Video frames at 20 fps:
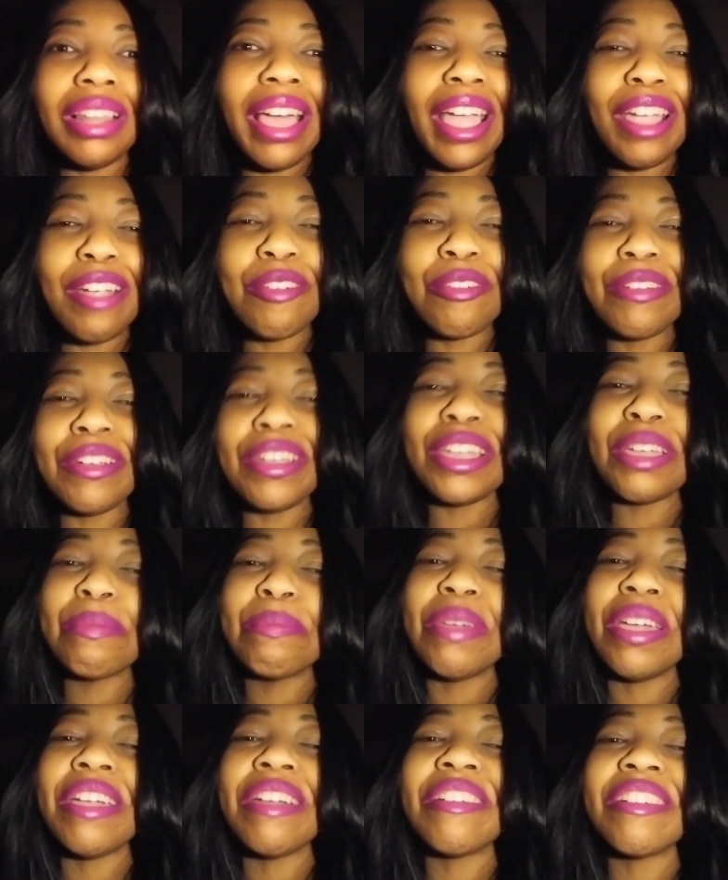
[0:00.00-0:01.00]
Like
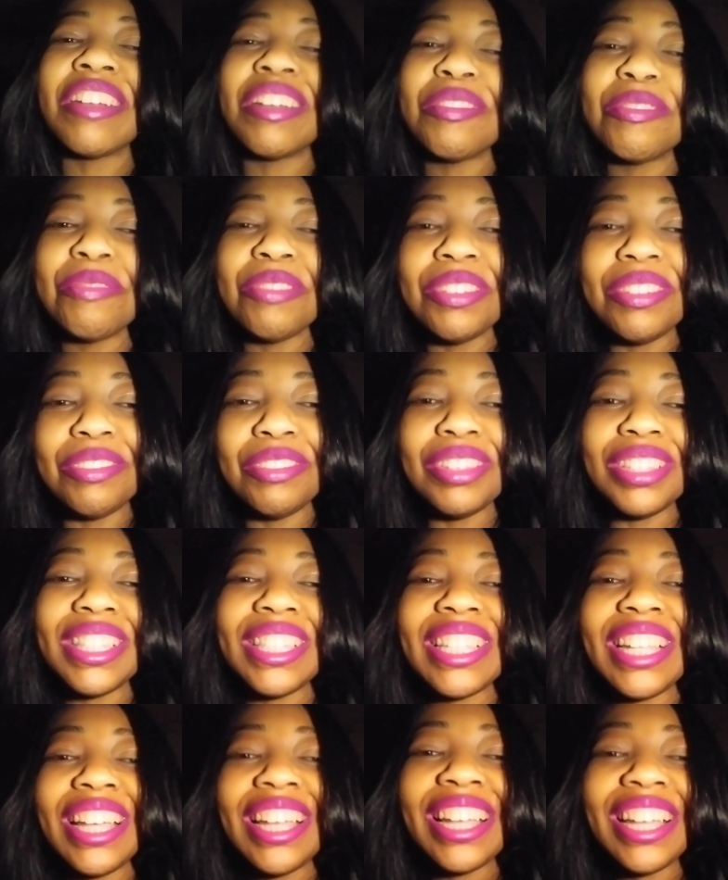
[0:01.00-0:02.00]
Greg Barrett, we
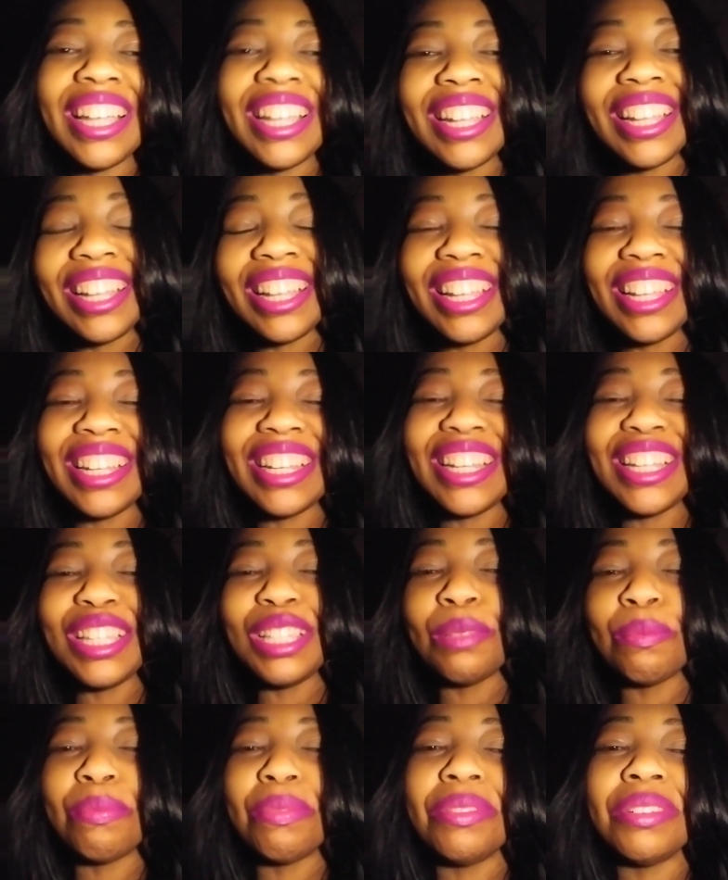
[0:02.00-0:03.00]
said in
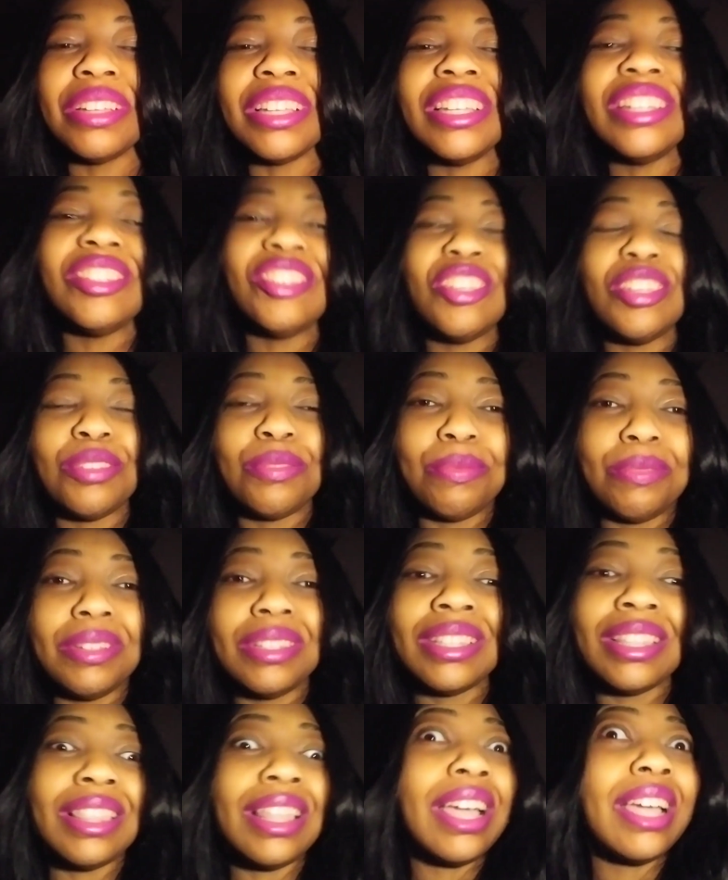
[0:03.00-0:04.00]
his book, he just
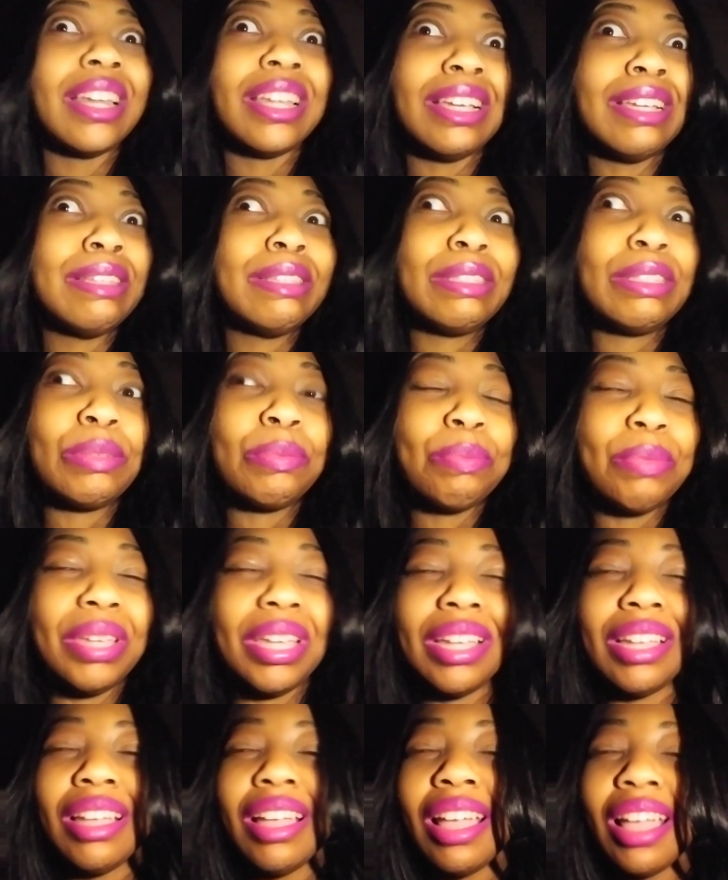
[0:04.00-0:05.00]
wasn't that into
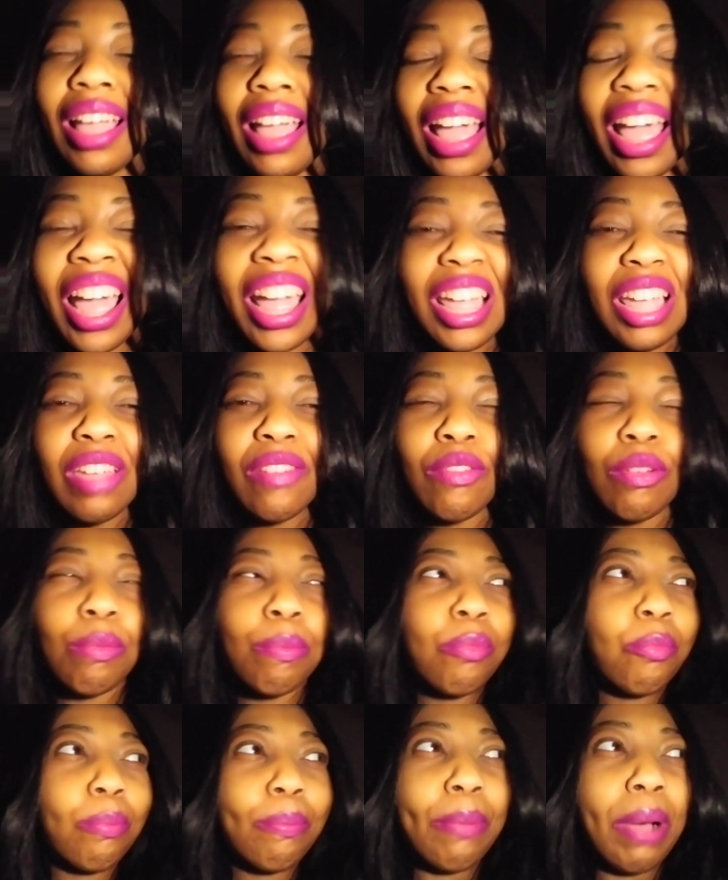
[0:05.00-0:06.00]
me. I
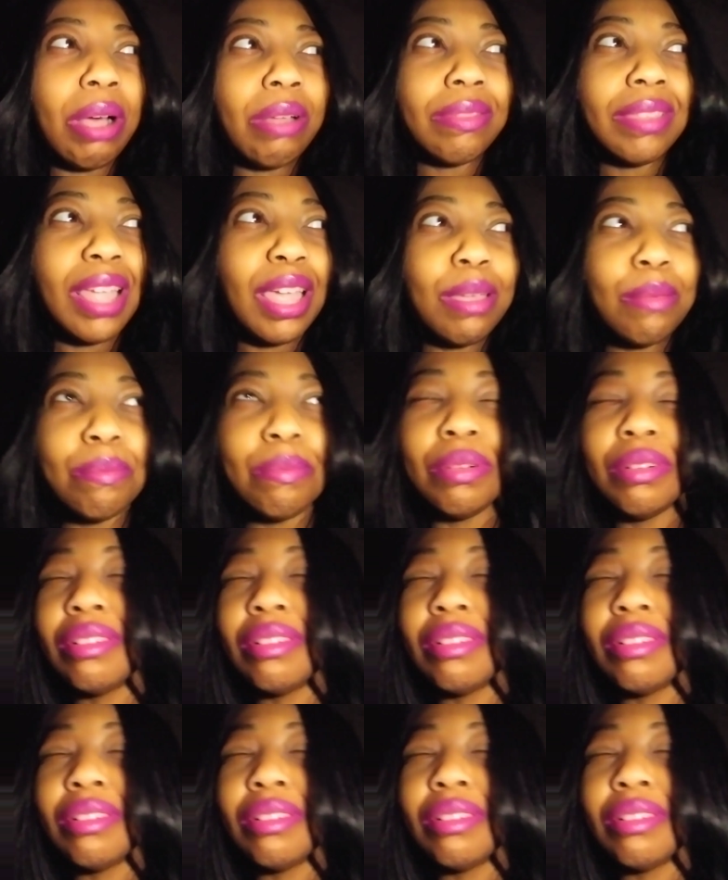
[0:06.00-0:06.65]
even bought that